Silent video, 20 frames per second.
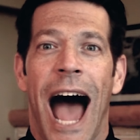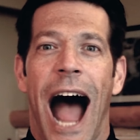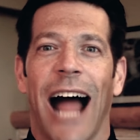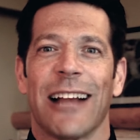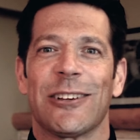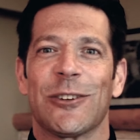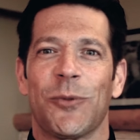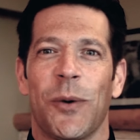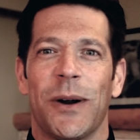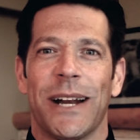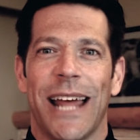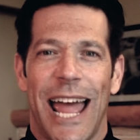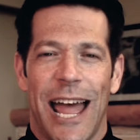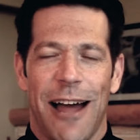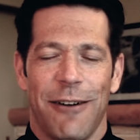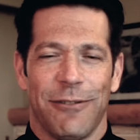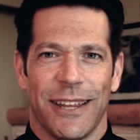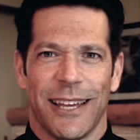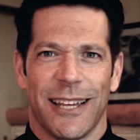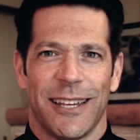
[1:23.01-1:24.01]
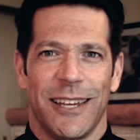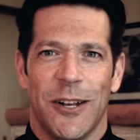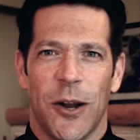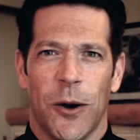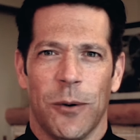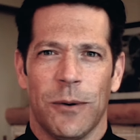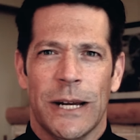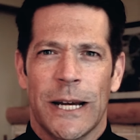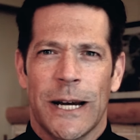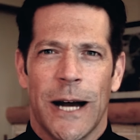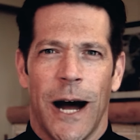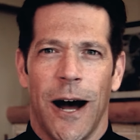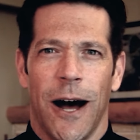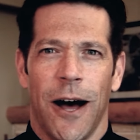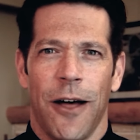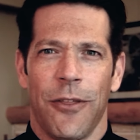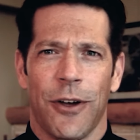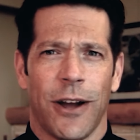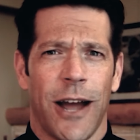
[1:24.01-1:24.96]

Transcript: I just want to have the